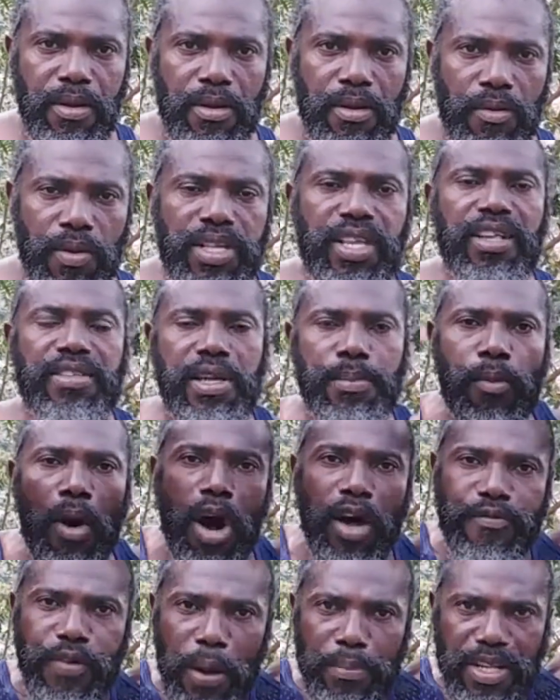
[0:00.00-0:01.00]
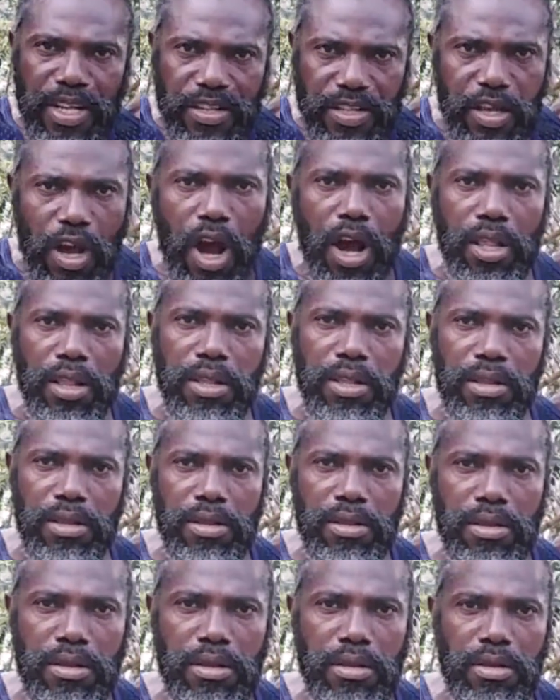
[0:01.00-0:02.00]
Which is the birth from the skull.
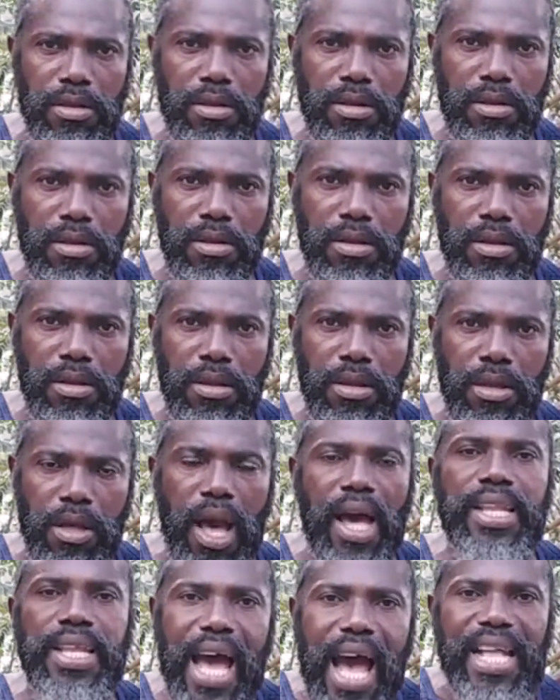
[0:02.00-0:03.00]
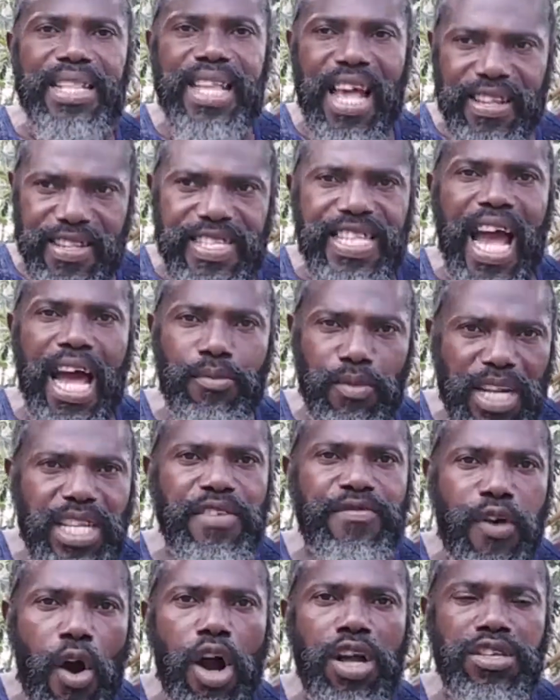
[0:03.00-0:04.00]
And understand what the
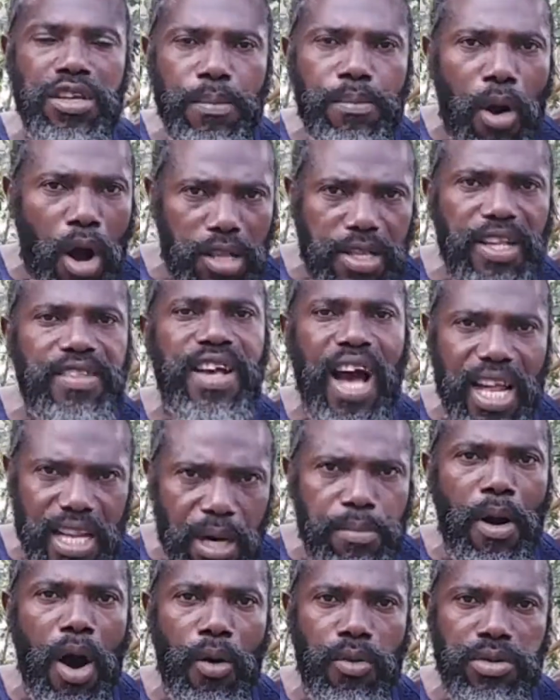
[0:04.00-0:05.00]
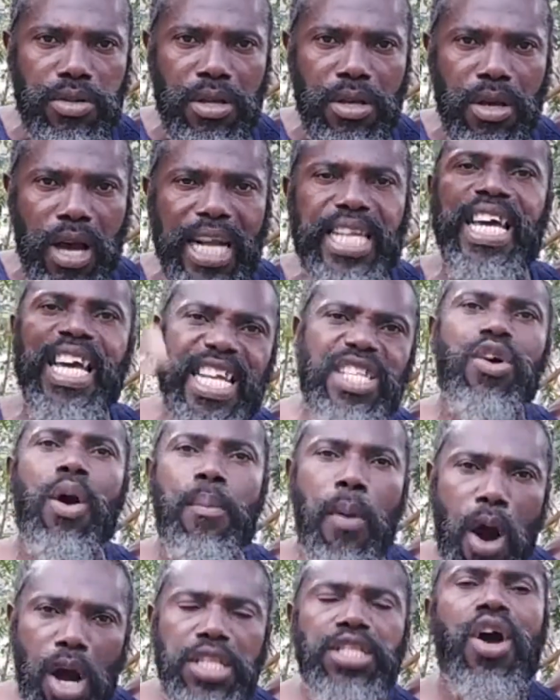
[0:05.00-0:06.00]
virgin birth is all about. And there ain't no
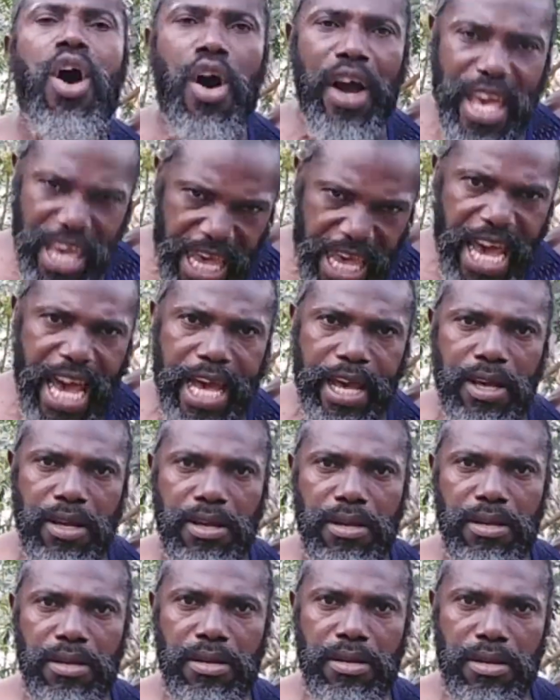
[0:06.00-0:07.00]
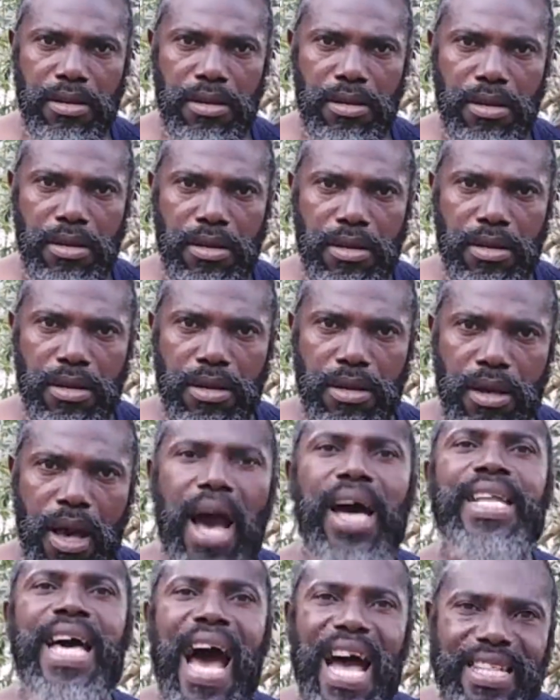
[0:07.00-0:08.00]
birth down here.
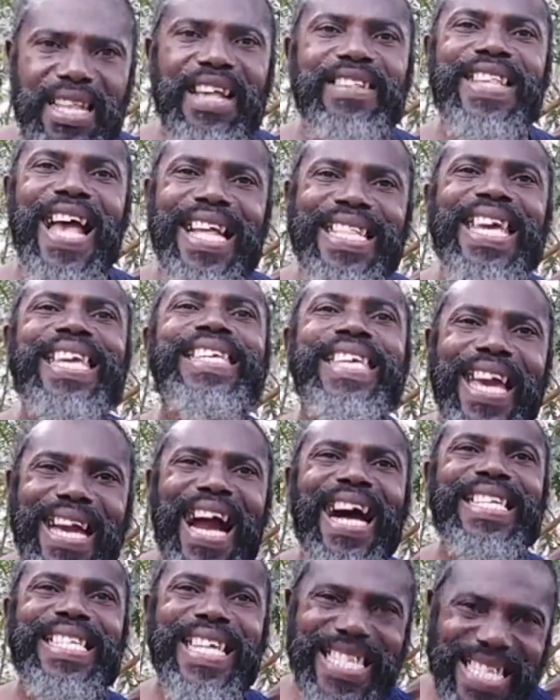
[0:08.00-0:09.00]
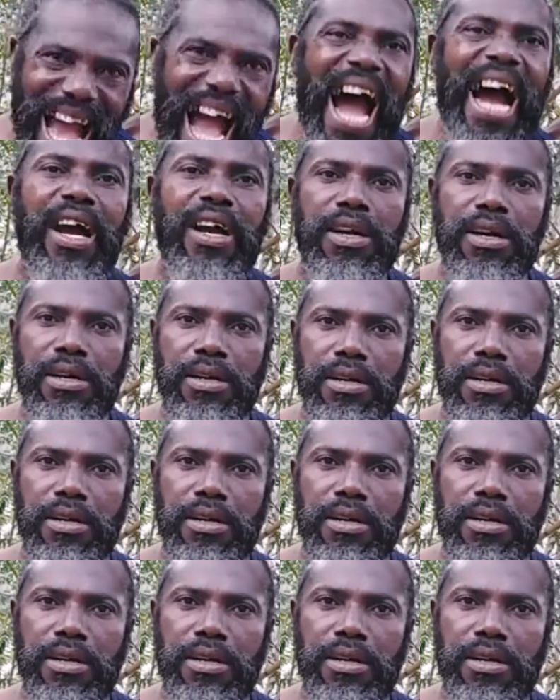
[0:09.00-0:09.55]
And understand the yin and the yang.